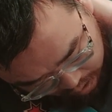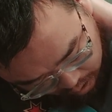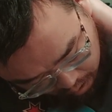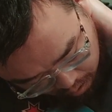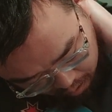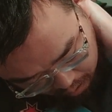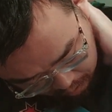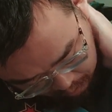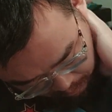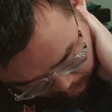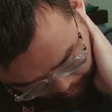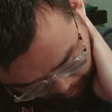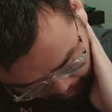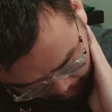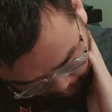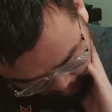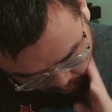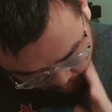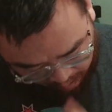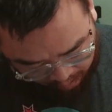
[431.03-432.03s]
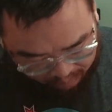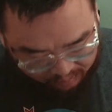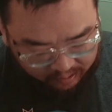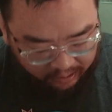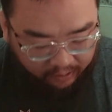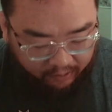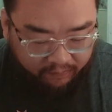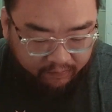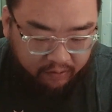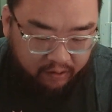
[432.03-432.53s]
whole
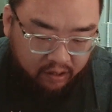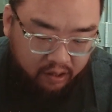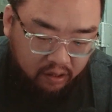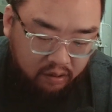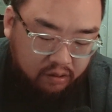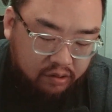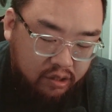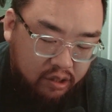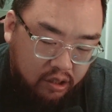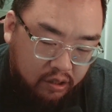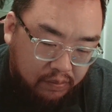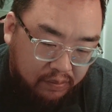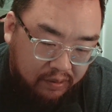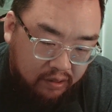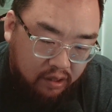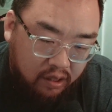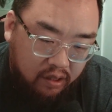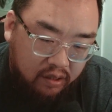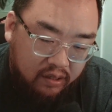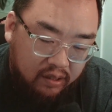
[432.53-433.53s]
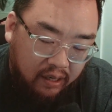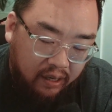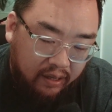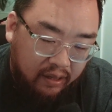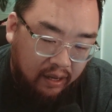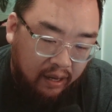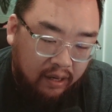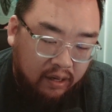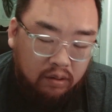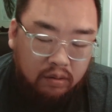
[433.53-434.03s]
update video is just me saying
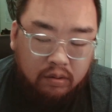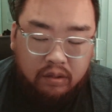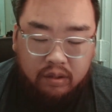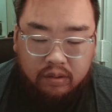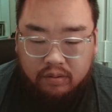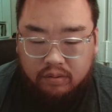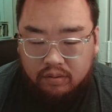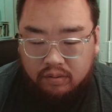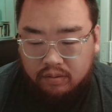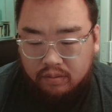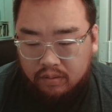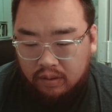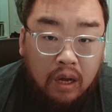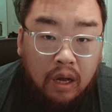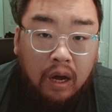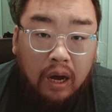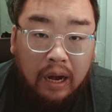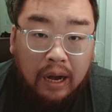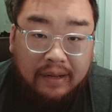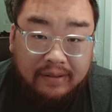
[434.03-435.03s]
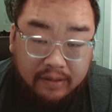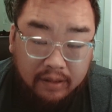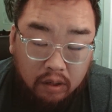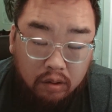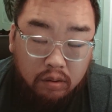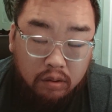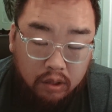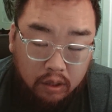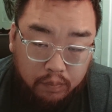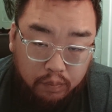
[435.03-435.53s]
I don't
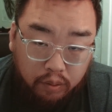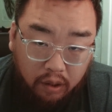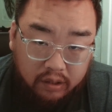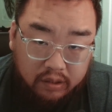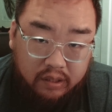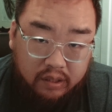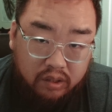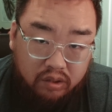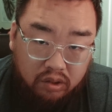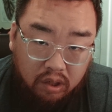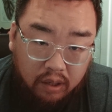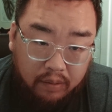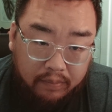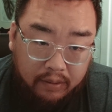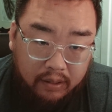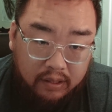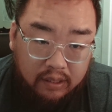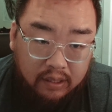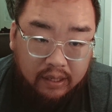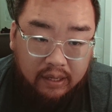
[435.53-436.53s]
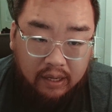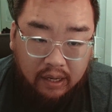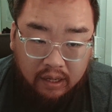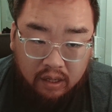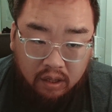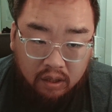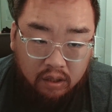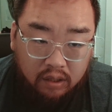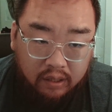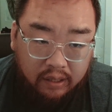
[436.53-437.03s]
want to process trauma like at
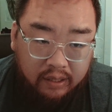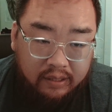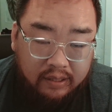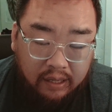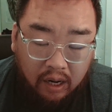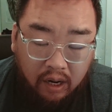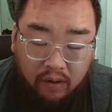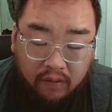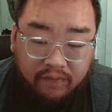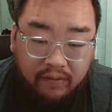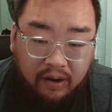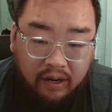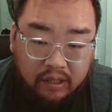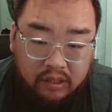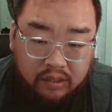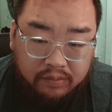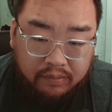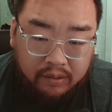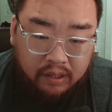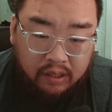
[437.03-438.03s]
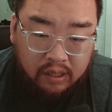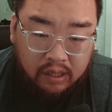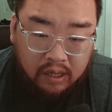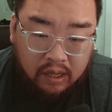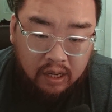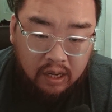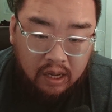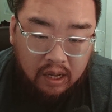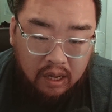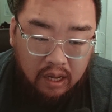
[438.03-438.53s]
all. It terrifies me.
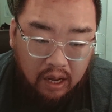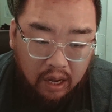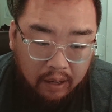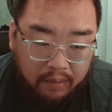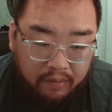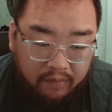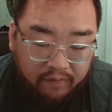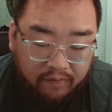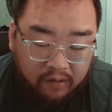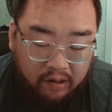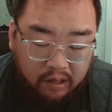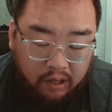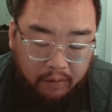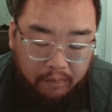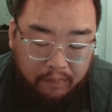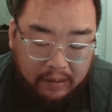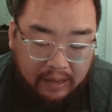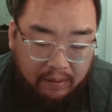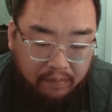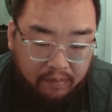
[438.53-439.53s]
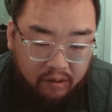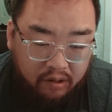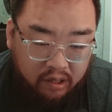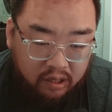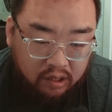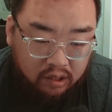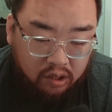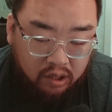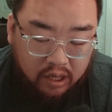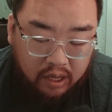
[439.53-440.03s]
I'm afraid that people are
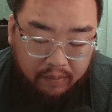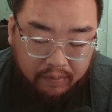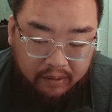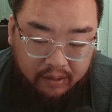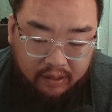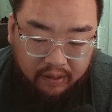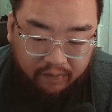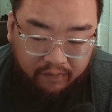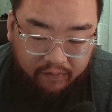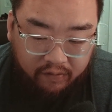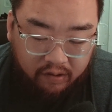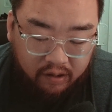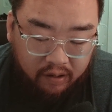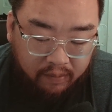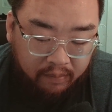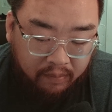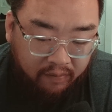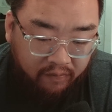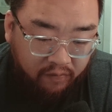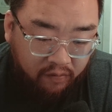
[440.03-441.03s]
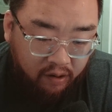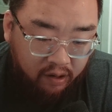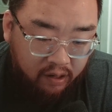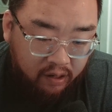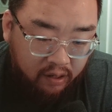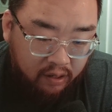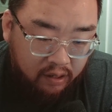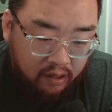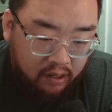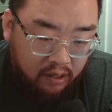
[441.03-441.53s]
gonna look at me different. I'm
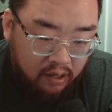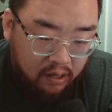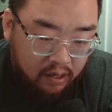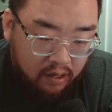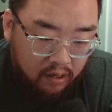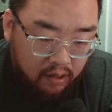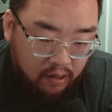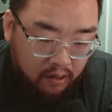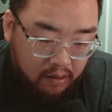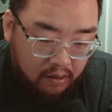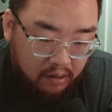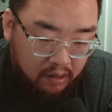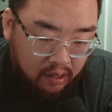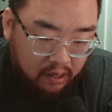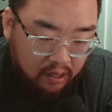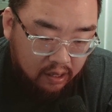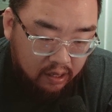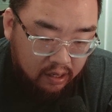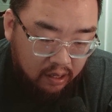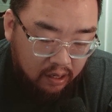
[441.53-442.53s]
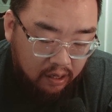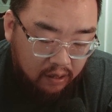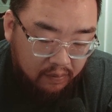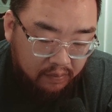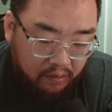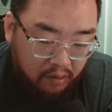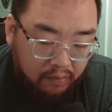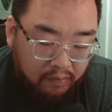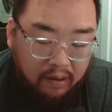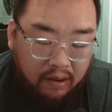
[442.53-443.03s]
afraid that
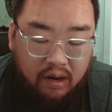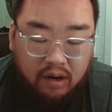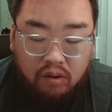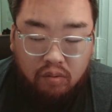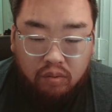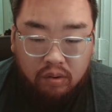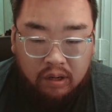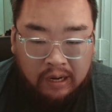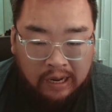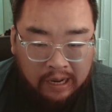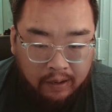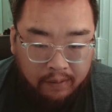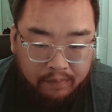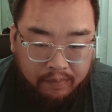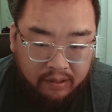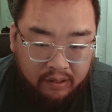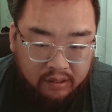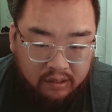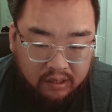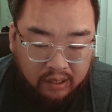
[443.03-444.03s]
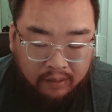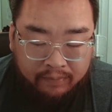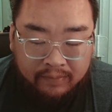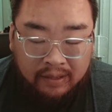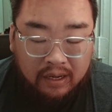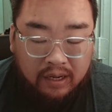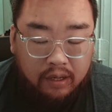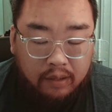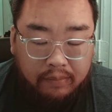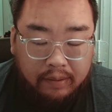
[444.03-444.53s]
no matter what happens, I'm
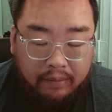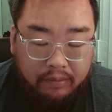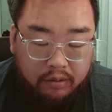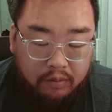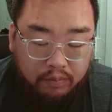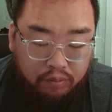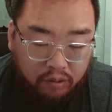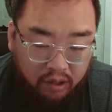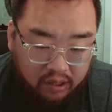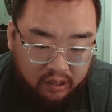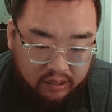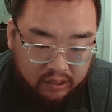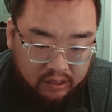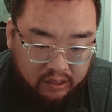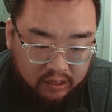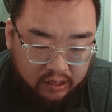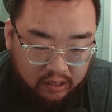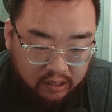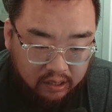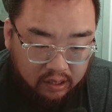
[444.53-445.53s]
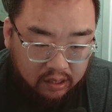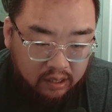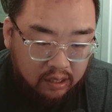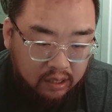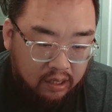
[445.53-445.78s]
not gonna be able to process it.